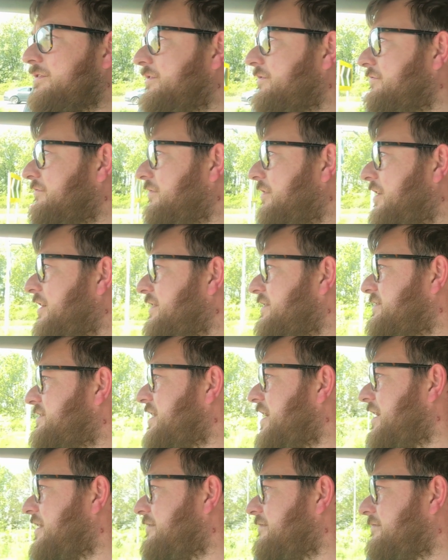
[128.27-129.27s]
Right,
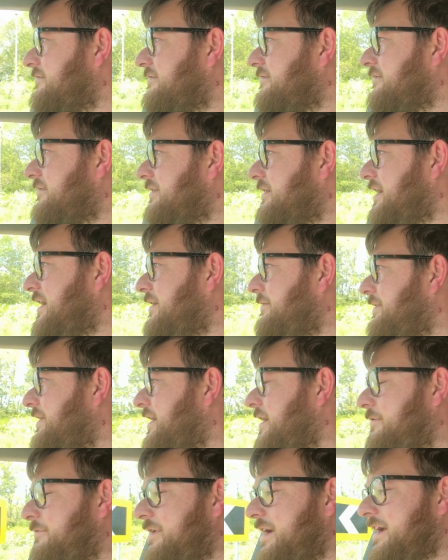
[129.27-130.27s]
so here we
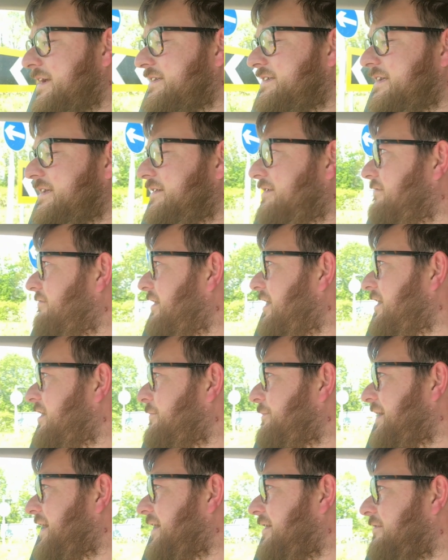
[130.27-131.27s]
go, we're exiting the
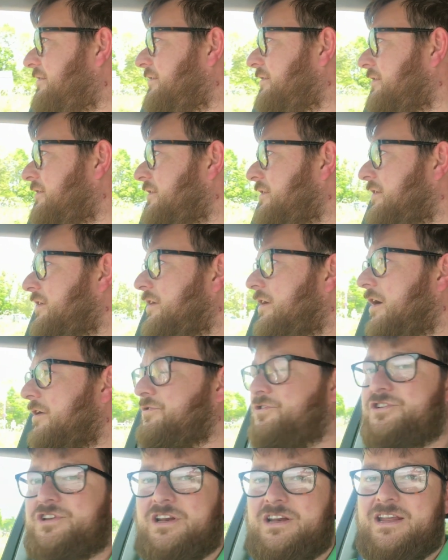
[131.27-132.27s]
roundabout. I'm
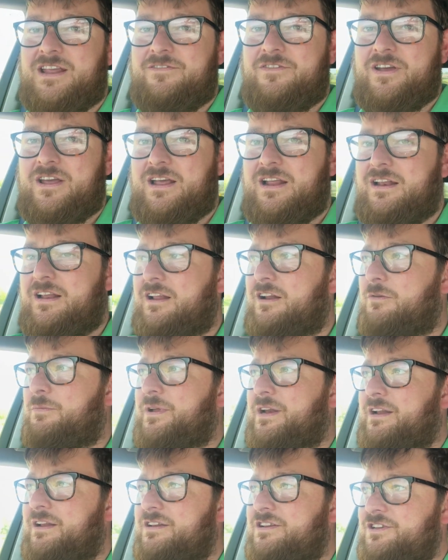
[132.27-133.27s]
just going to give it a little
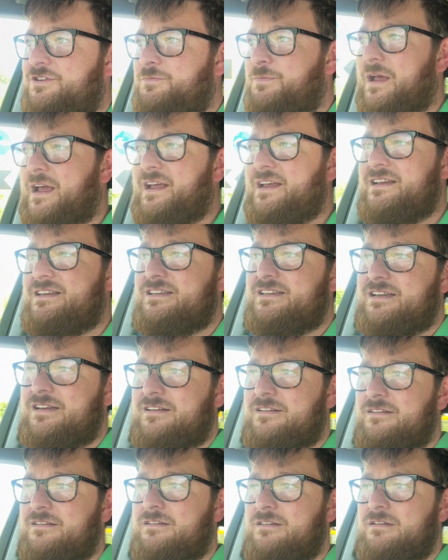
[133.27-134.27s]
bit of space,
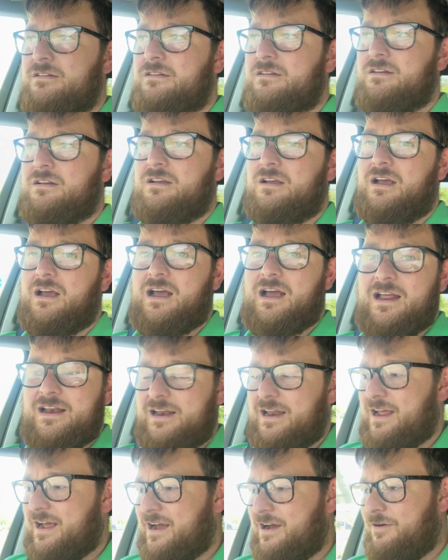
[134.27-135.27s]
and
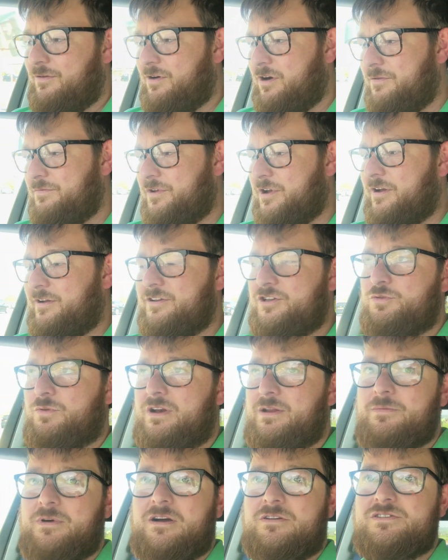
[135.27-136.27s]
now I'm going
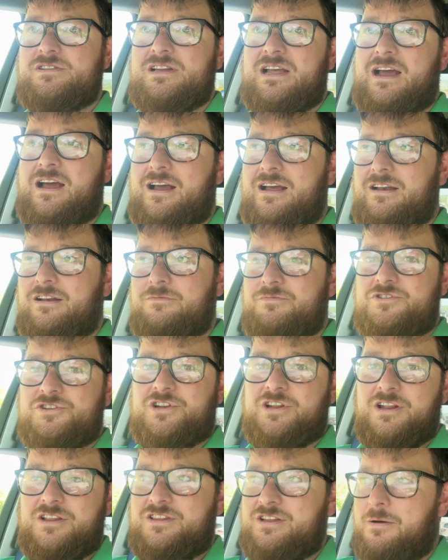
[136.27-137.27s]
20 miles an hour, and I'm just
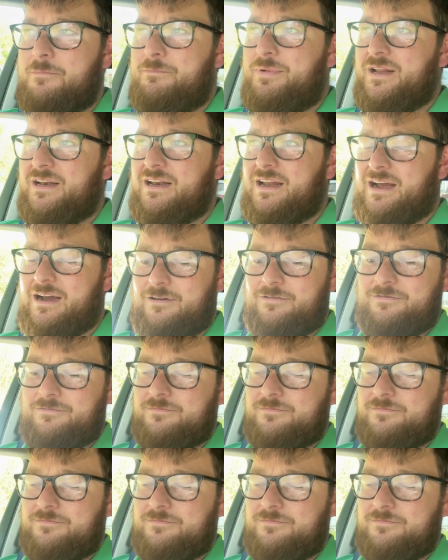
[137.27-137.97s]
going to dump it now.